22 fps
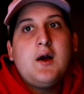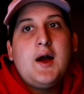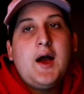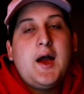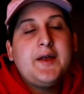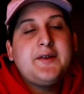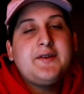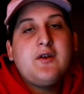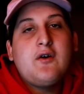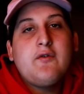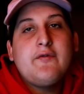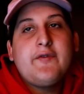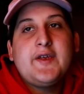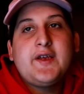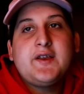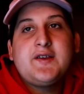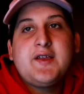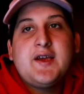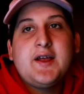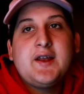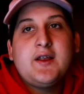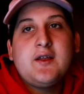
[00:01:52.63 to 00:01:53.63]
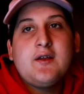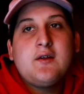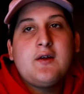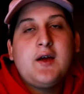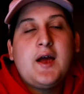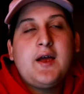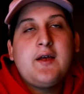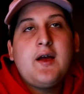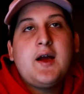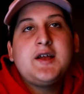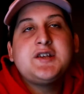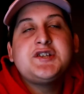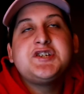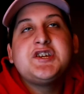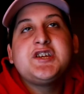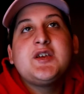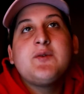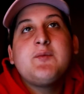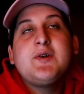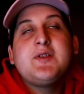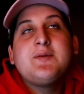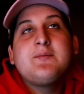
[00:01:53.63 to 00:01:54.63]
I don't think Tana, I
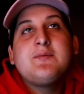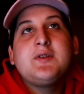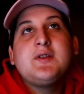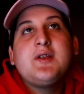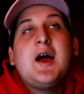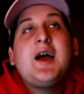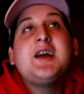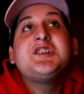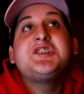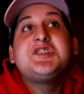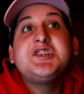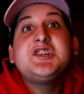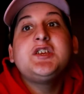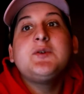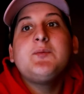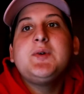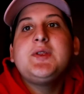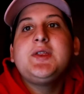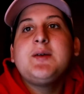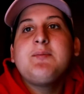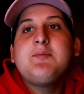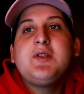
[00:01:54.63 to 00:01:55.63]
genuinely